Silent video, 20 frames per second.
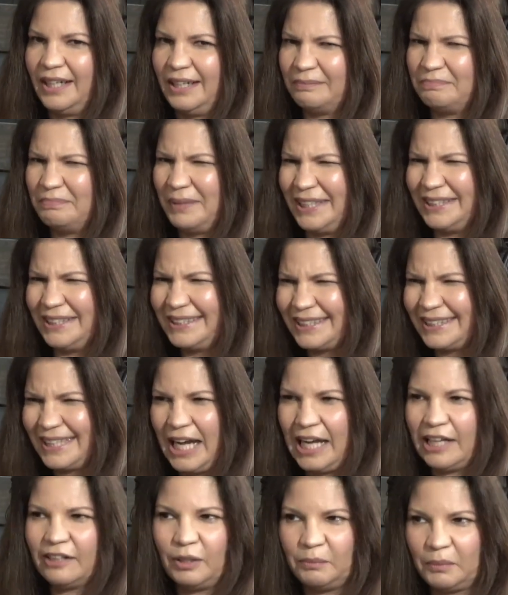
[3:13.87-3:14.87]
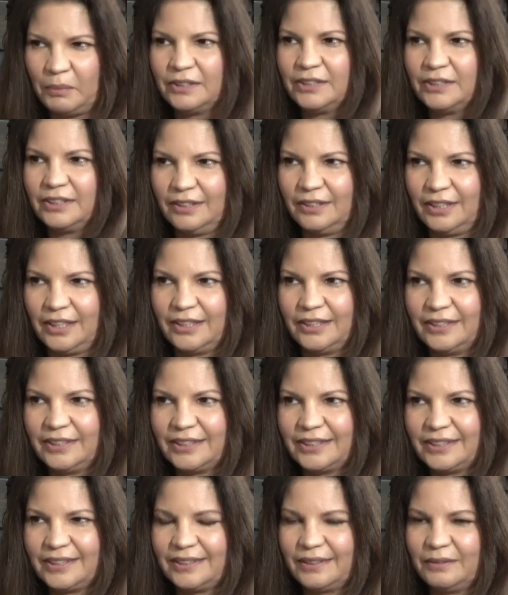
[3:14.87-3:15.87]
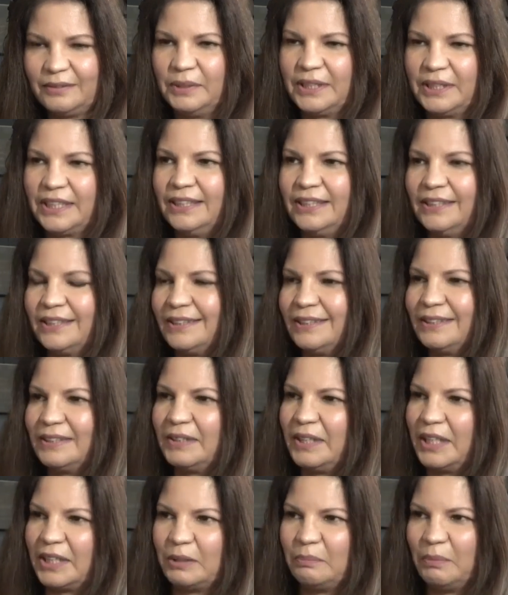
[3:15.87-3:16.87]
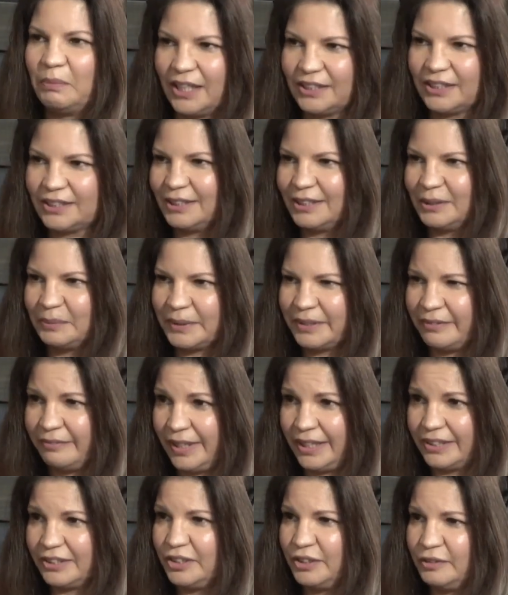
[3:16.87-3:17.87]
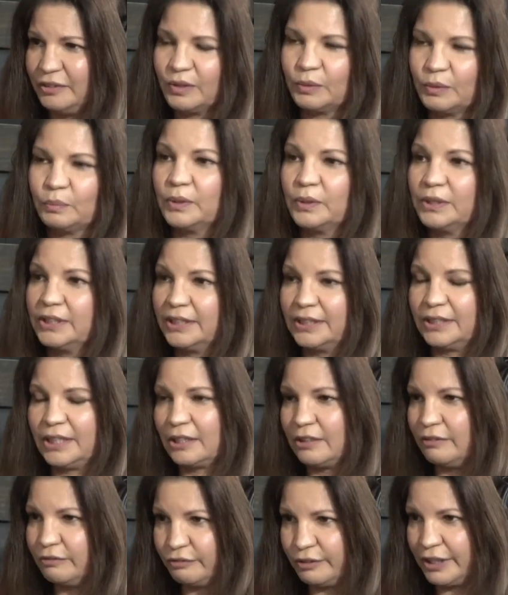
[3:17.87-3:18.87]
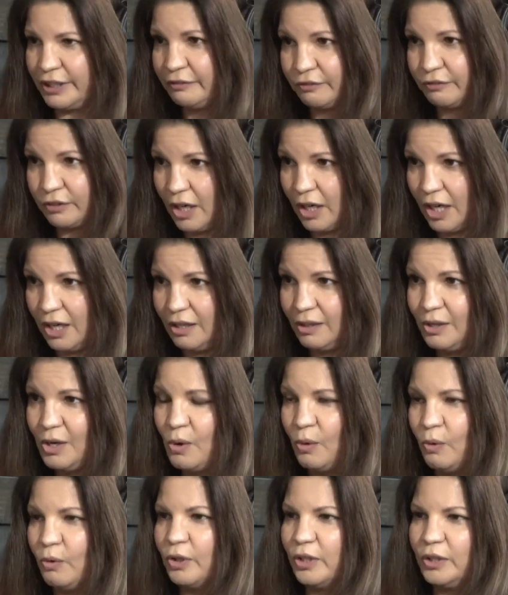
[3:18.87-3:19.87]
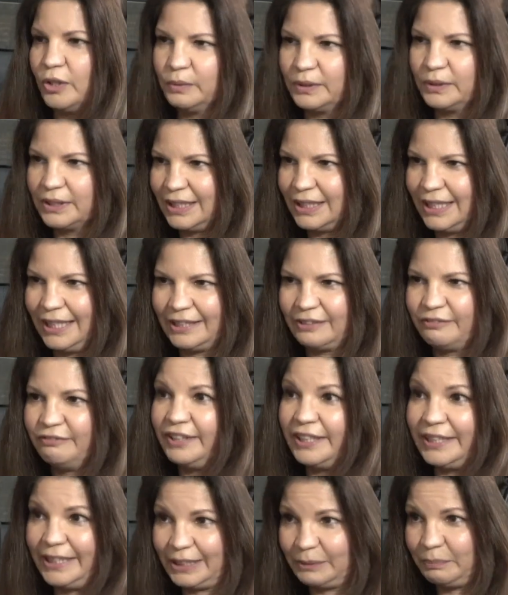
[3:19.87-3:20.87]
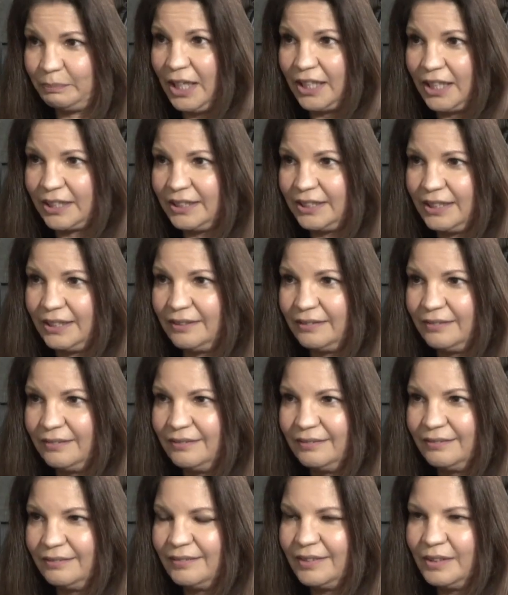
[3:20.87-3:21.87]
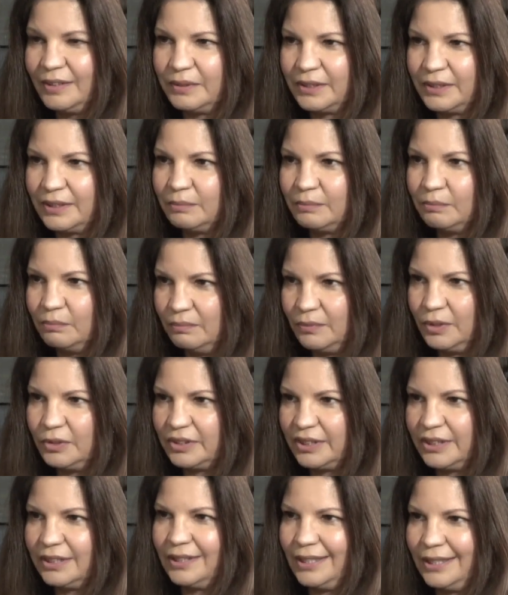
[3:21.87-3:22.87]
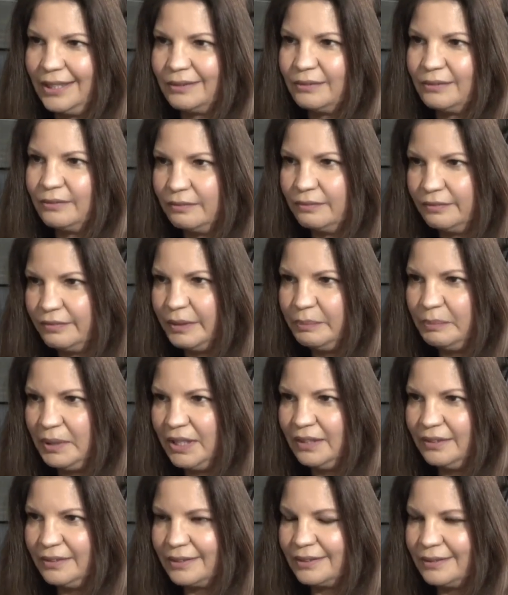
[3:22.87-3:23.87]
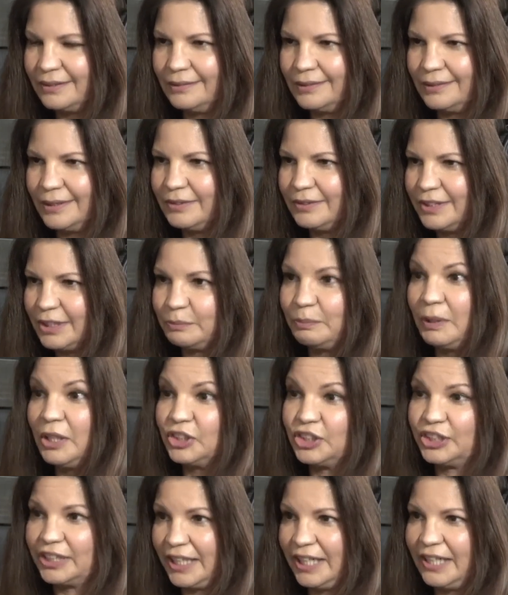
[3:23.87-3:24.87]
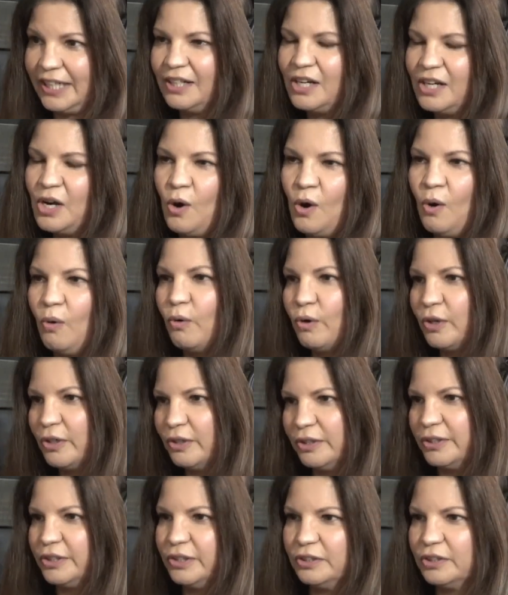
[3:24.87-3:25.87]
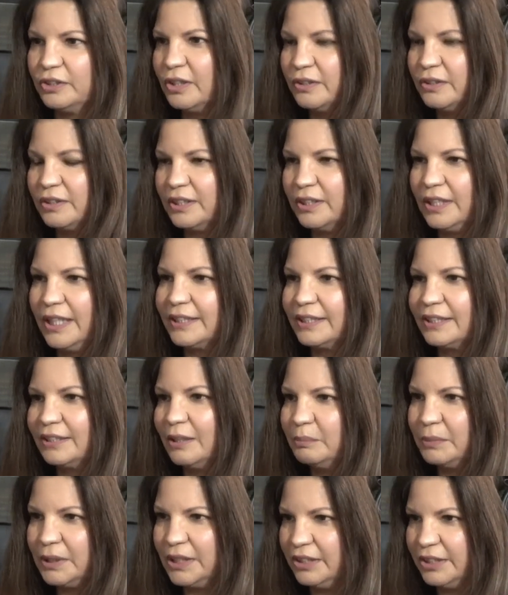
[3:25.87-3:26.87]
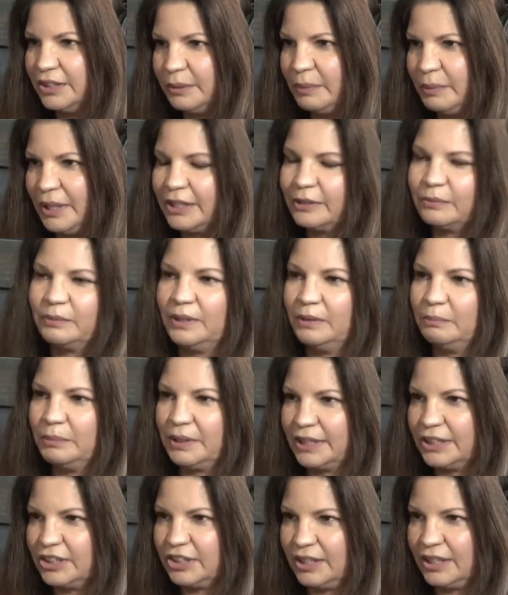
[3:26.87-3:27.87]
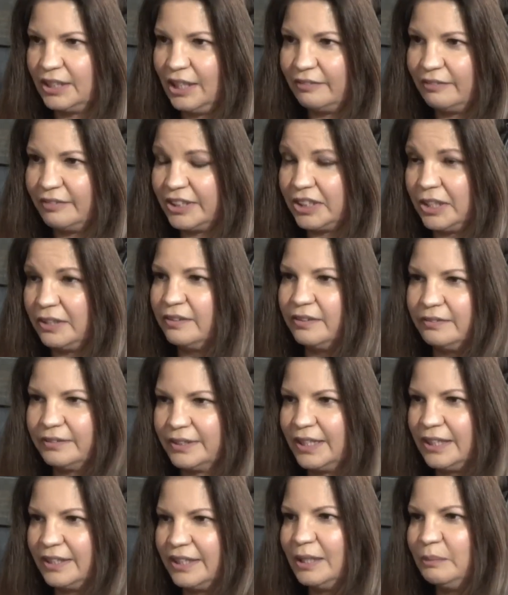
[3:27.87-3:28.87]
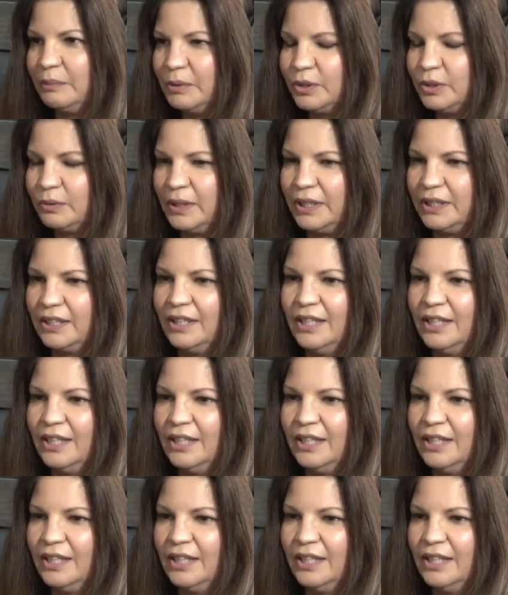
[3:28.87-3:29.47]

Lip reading: based it kind of on martial arts, because like the boxing gyms in Vancouver were just like a free-for-all, or it was like fitness boxing. It was mostly like females and they would just punch the air, or you'd go to like some dingy basement and beat the shit out of each other. There was nothing in between.